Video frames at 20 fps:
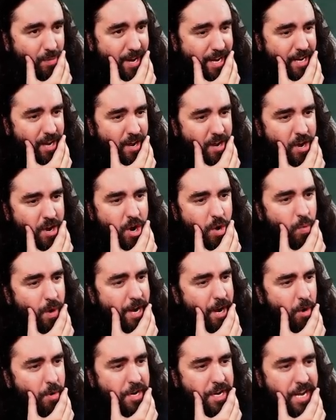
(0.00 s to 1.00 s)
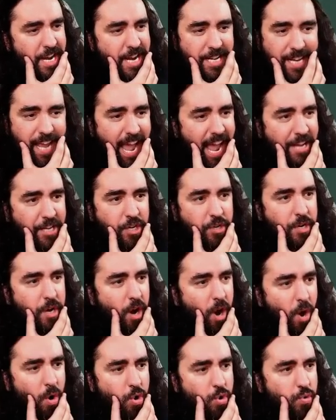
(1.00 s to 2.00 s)
we, don't, we don't need that, you
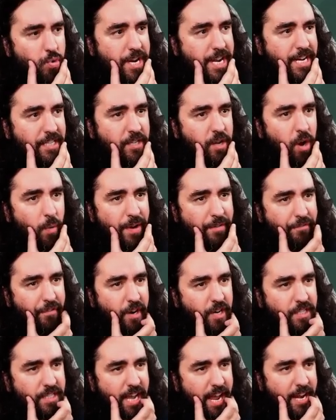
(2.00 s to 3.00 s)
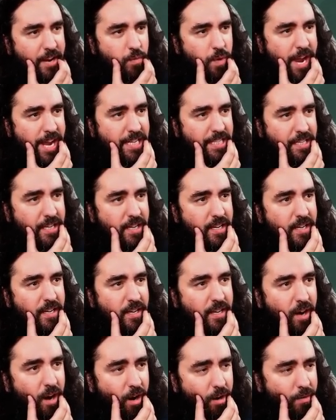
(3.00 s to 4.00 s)
know. Who needs going first anyways?
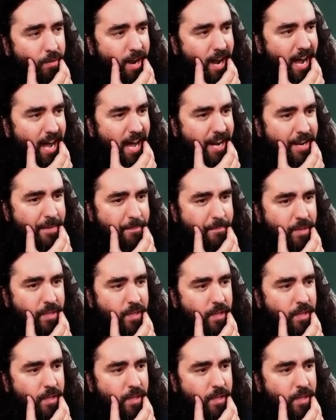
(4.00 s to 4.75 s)
Alrighty.